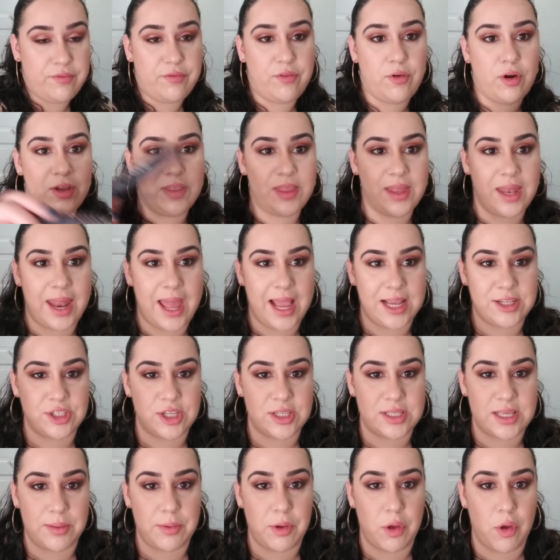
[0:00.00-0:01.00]
For the
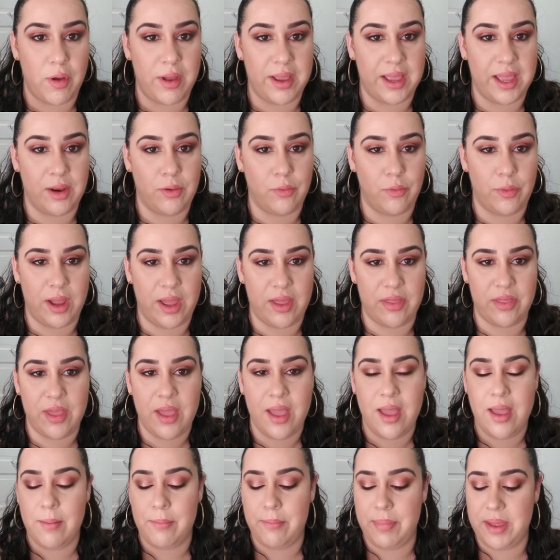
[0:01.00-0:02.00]
lashes, I'm going in with
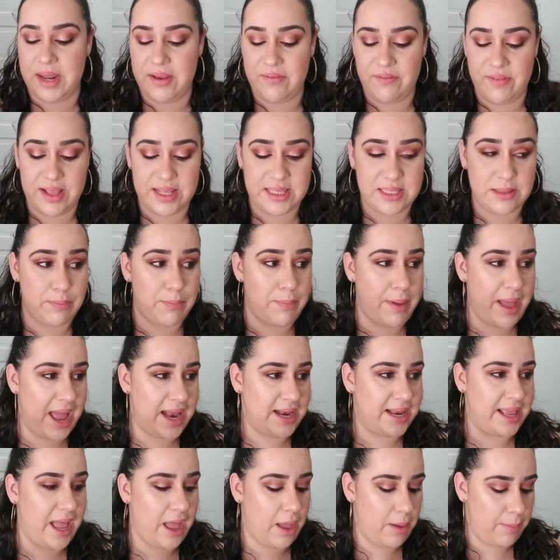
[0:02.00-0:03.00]
Benefit's
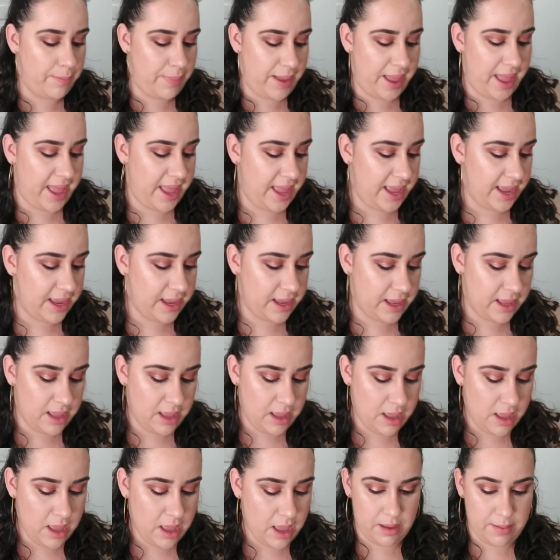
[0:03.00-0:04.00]
Bad Gal Bang
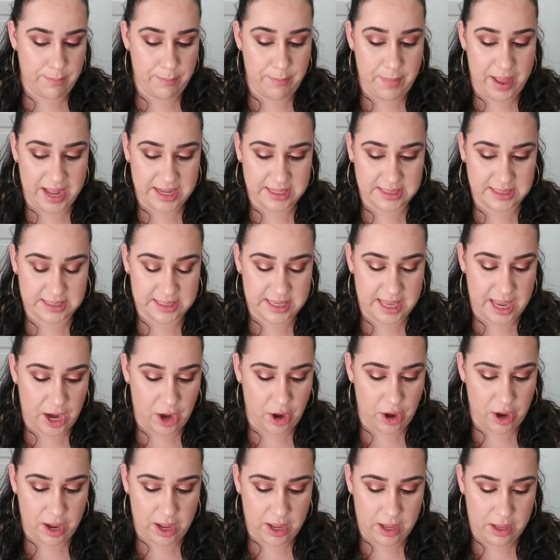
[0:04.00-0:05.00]

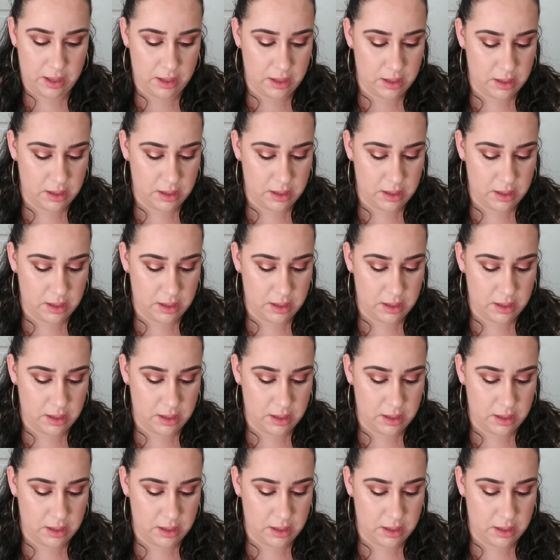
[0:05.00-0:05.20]
Mascara.